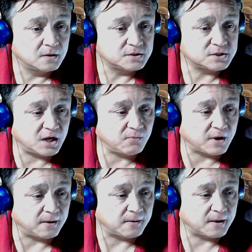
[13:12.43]

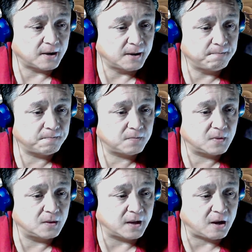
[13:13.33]
anyway,
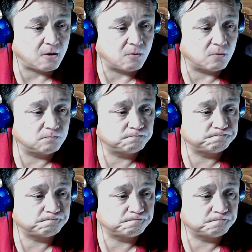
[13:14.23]
now,
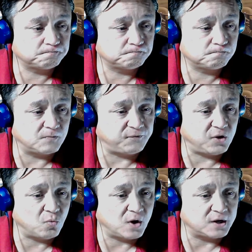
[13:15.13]
if
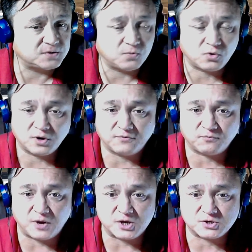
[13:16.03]
you want more
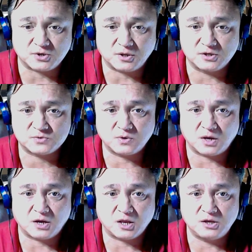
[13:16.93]
information on this,
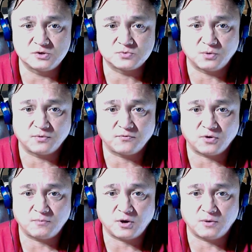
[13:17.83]
on how to use
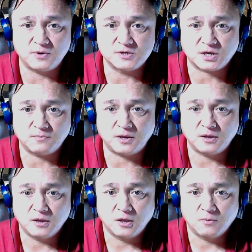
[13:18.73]
RoboForm, by all means, I'll be
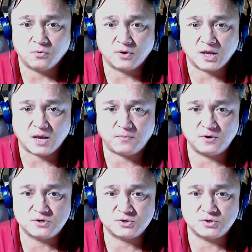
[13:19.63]
more than happy
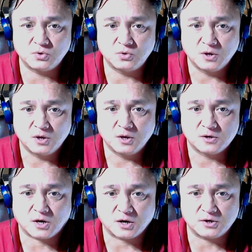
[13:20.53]
to
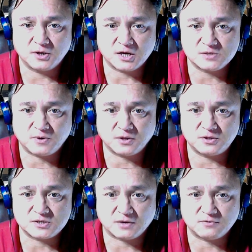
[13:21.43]
talk to you guys about
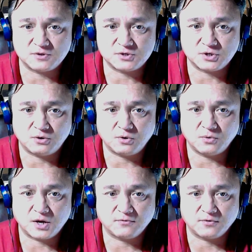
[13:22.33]
this after the show or
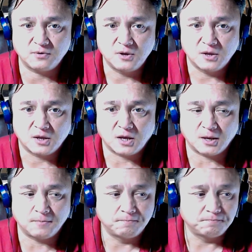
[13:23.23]
whatever. But